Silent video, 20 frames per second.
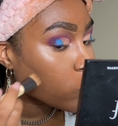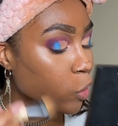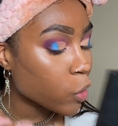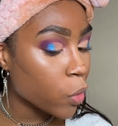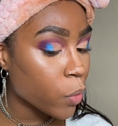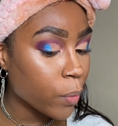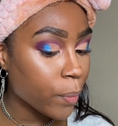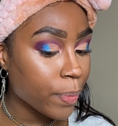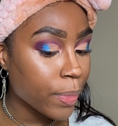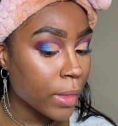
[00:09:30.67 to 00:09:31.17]

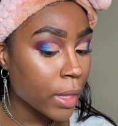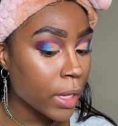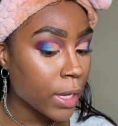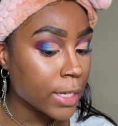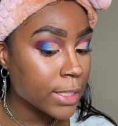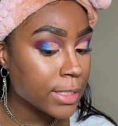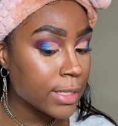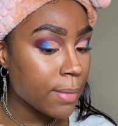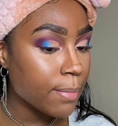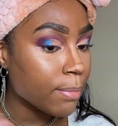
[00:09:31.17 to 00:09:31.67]
So
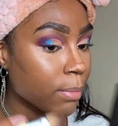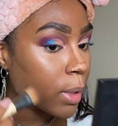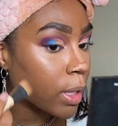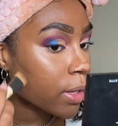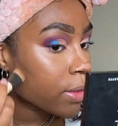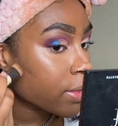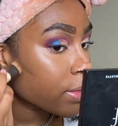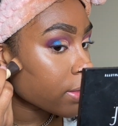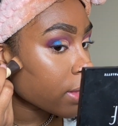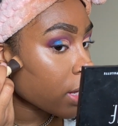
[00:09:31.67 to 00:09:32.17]
it's a
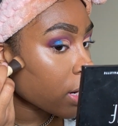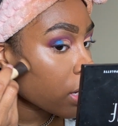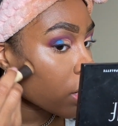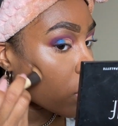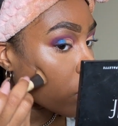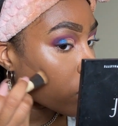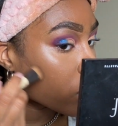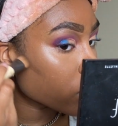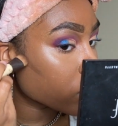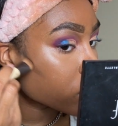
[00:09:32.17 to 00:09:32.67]
myth that
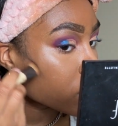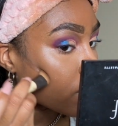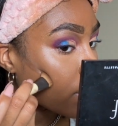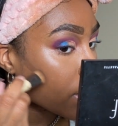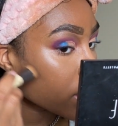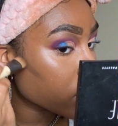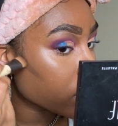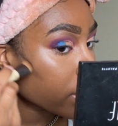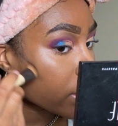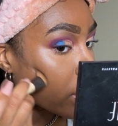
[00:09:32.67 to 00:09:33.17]
hair grows
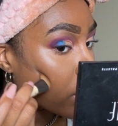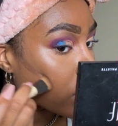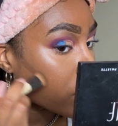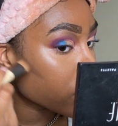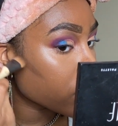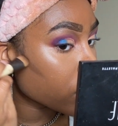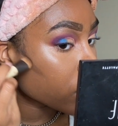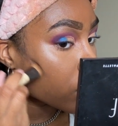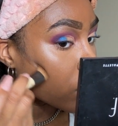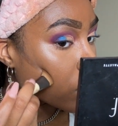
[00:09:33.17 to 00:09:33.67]
back like
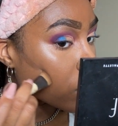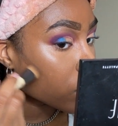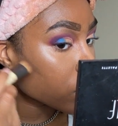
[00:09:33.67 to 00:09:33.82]
thicker